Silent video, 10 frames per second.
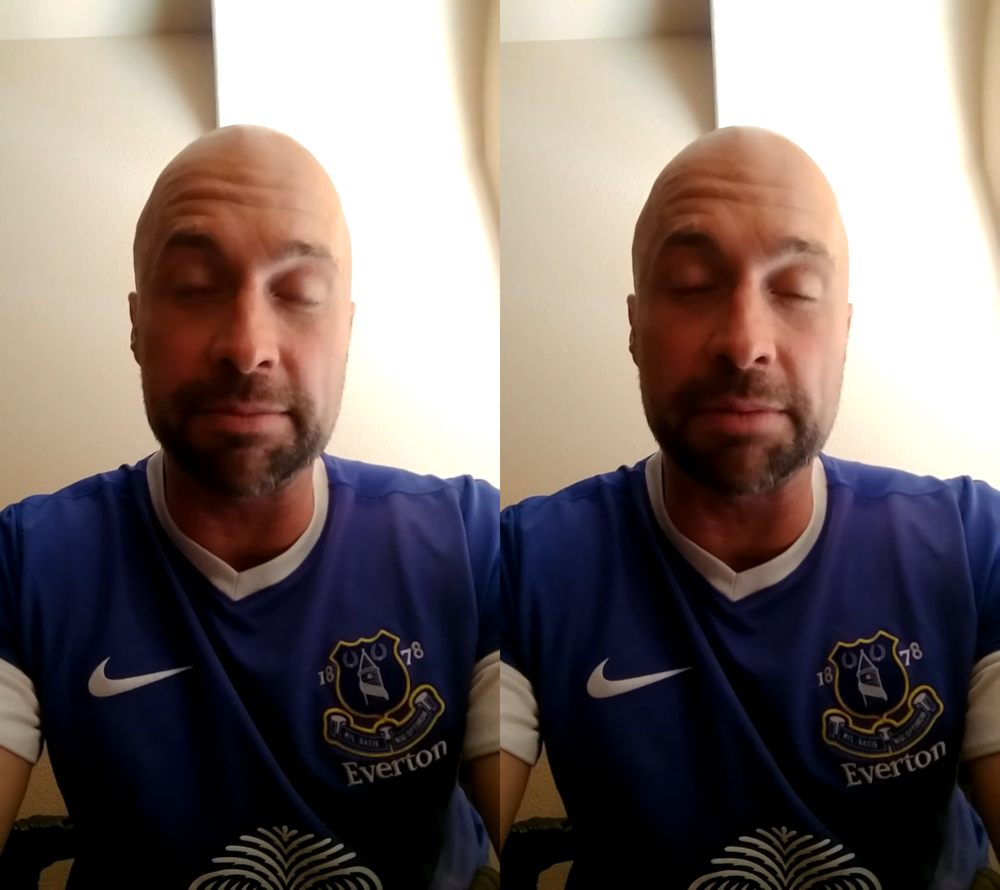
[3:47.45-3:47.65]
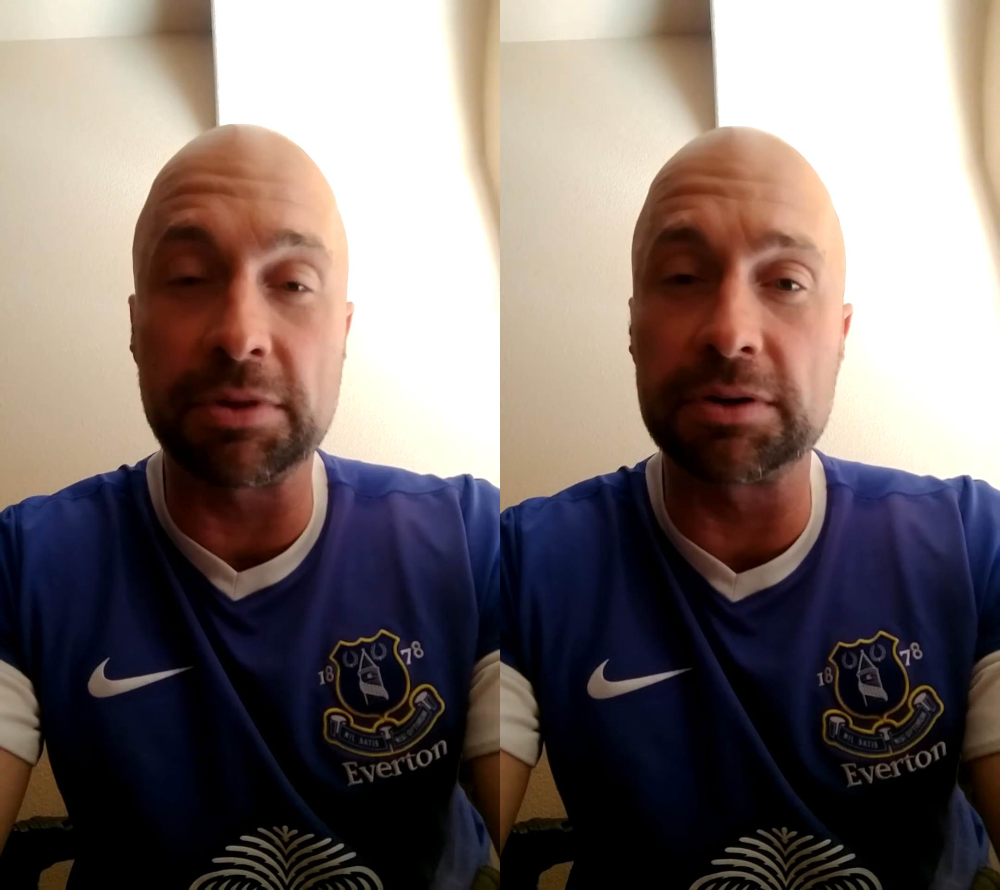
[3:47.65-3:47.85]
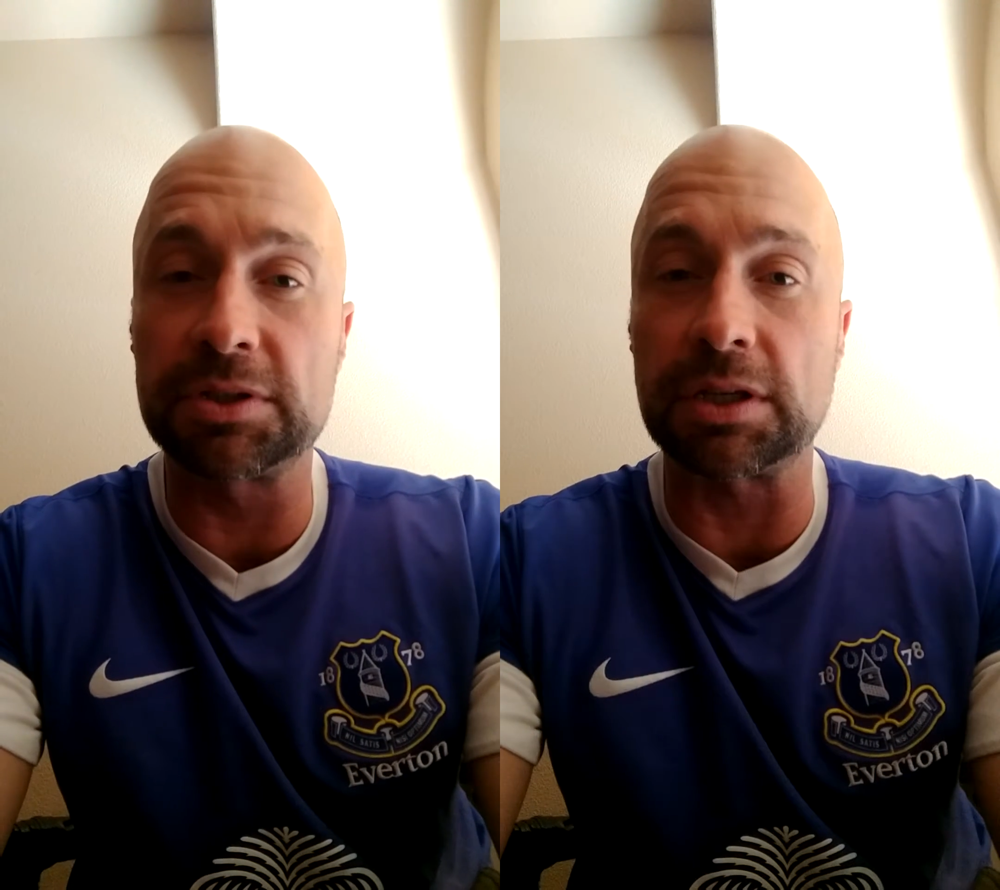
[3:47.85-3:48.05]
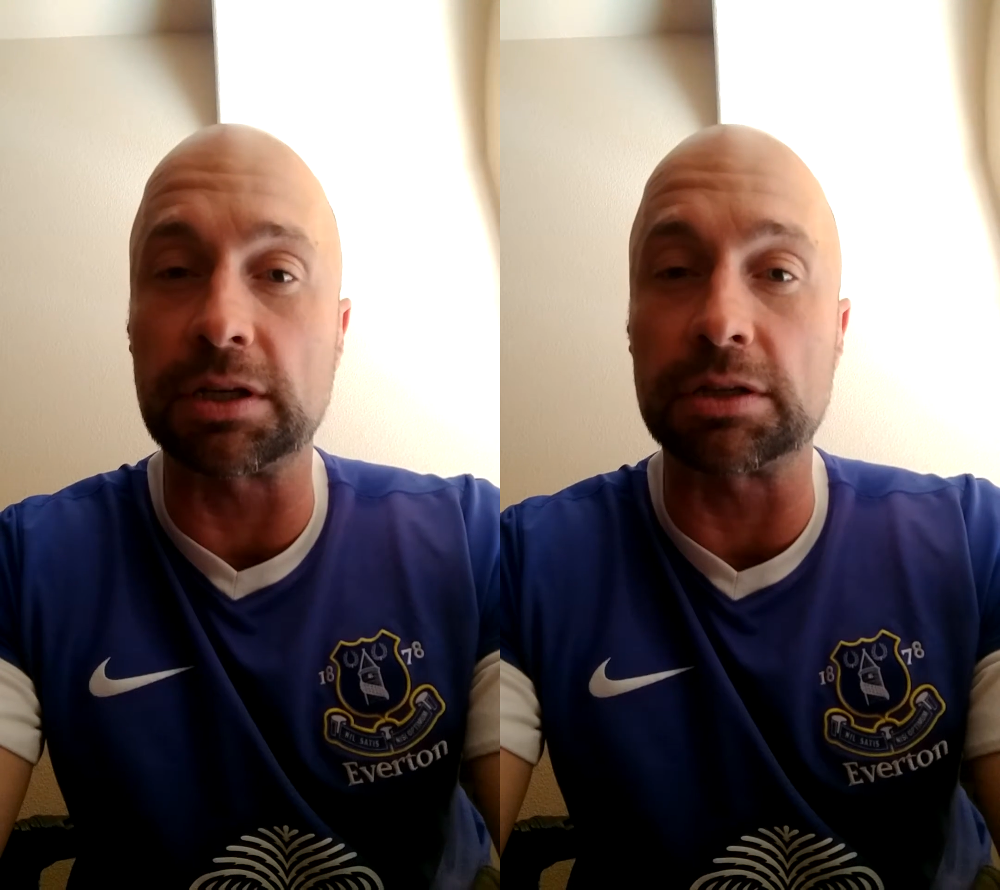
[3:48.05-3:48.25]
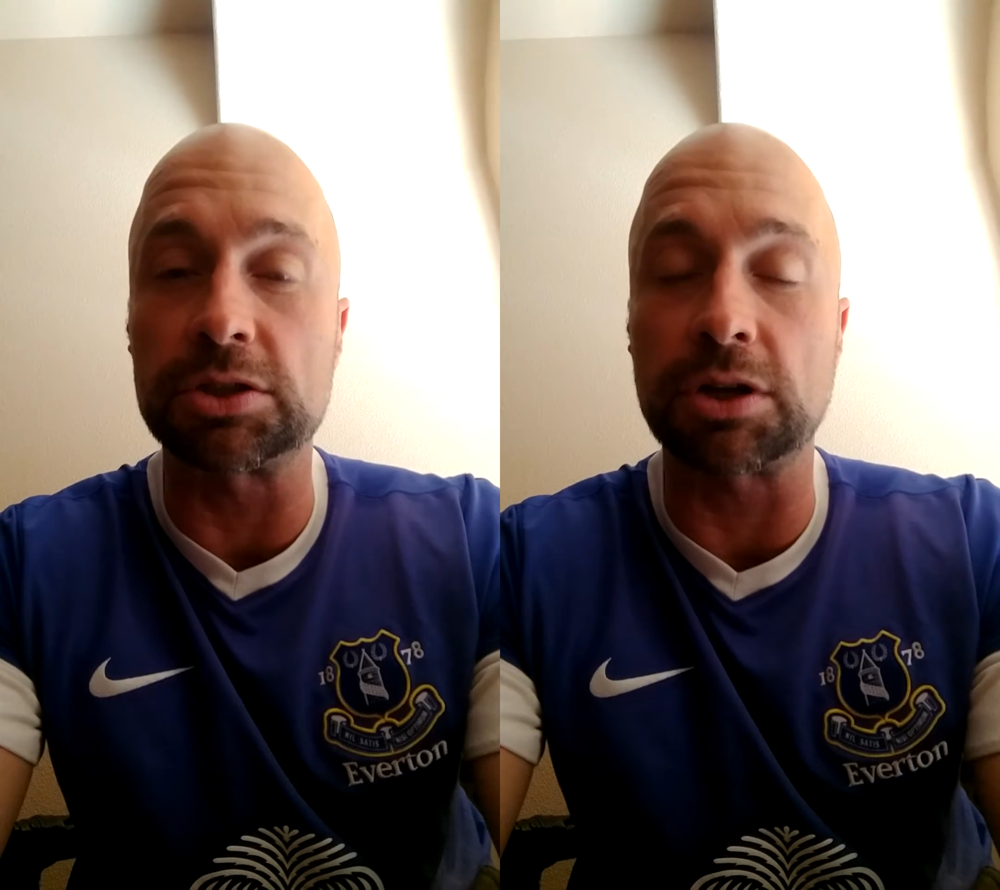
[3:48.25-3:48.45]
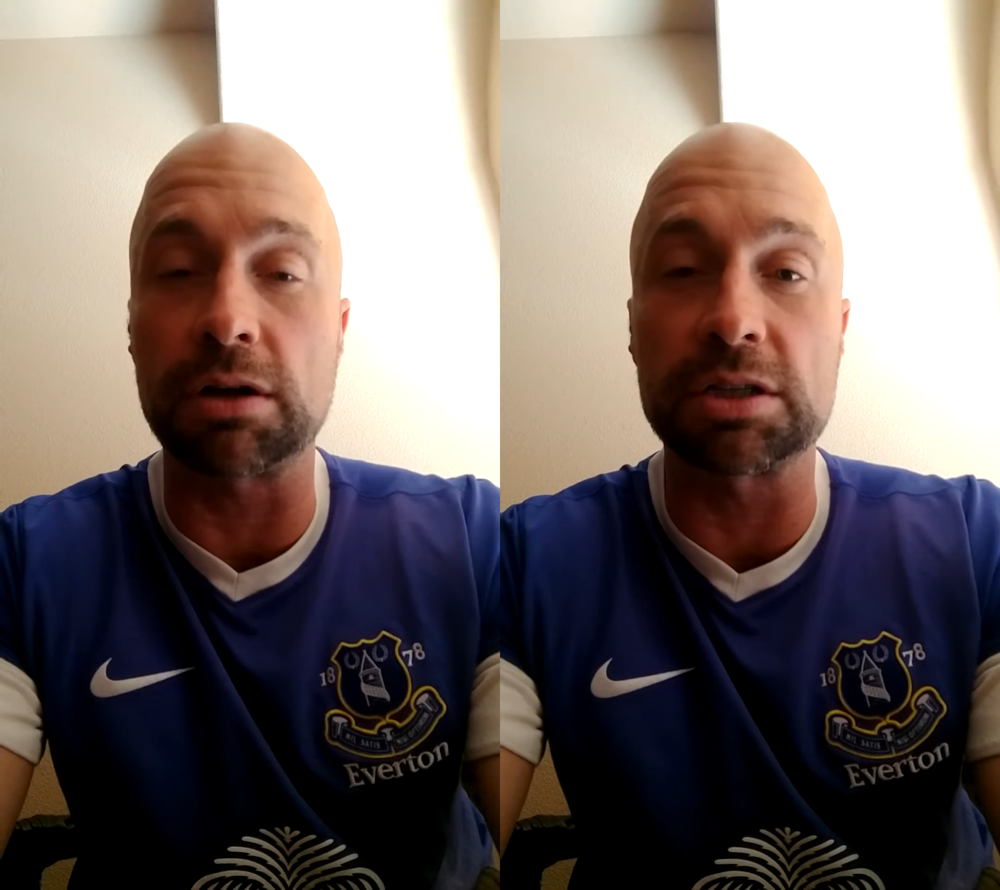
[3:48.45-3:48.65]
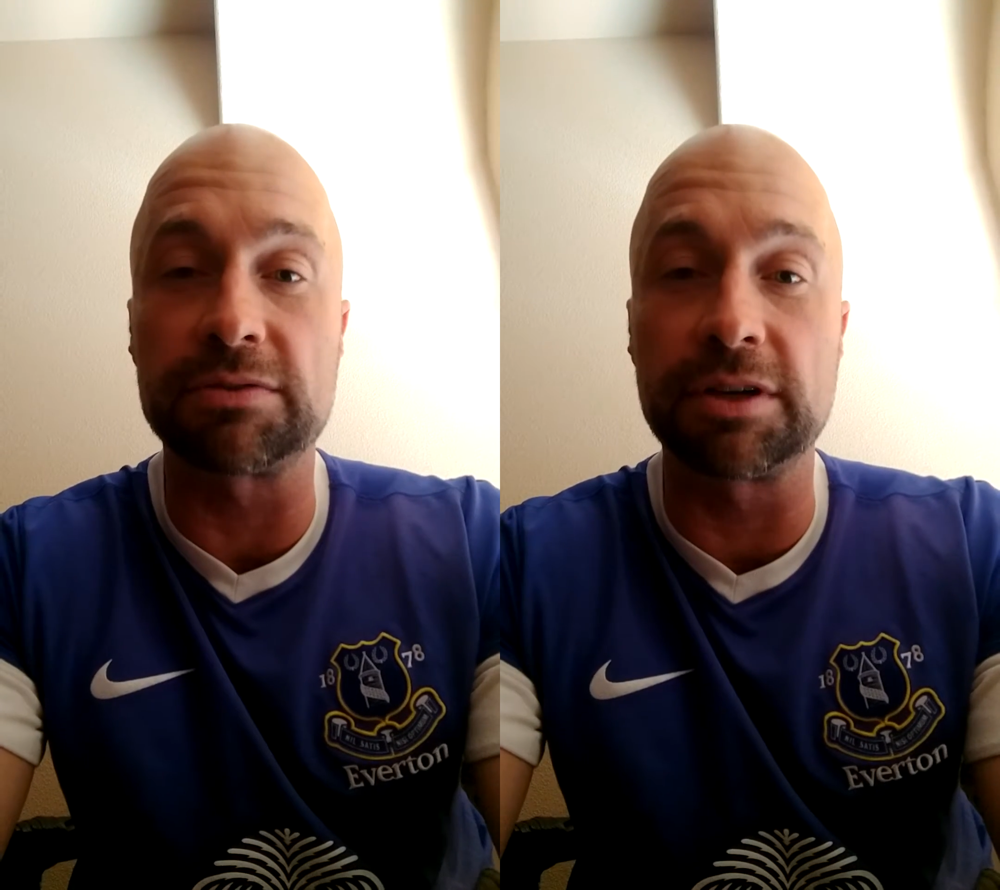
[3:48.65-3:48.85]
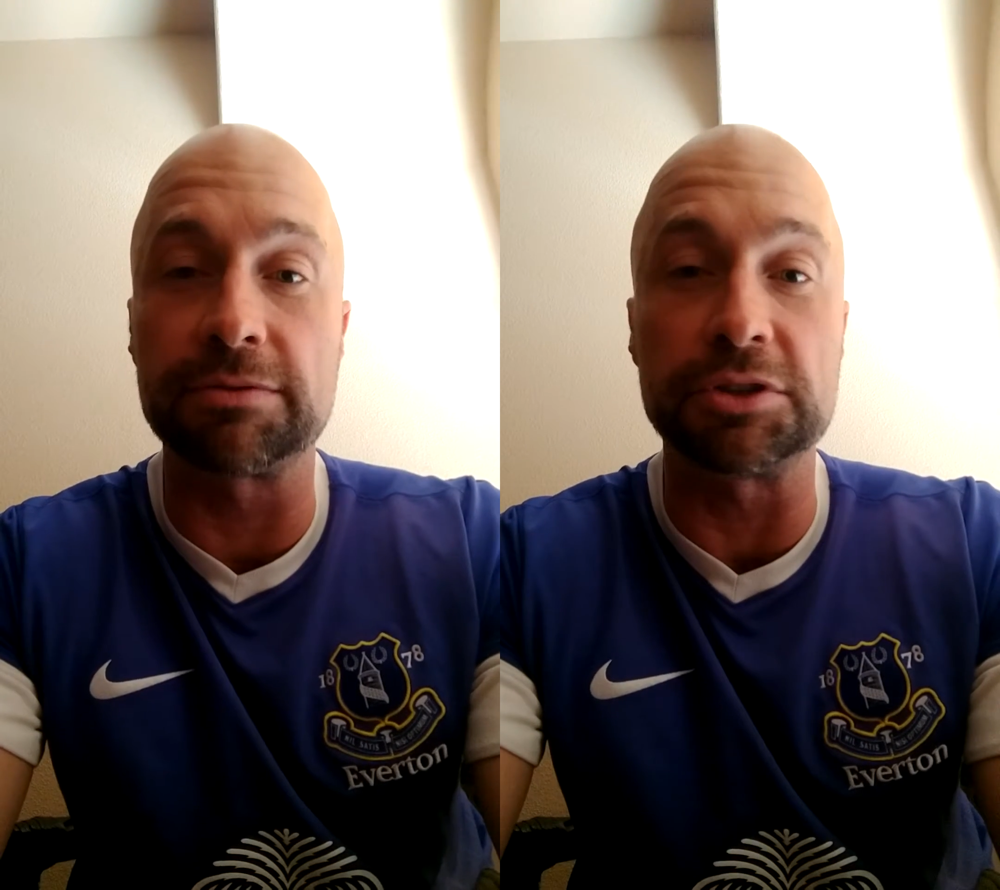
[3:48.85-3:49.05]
members in Charlottesville,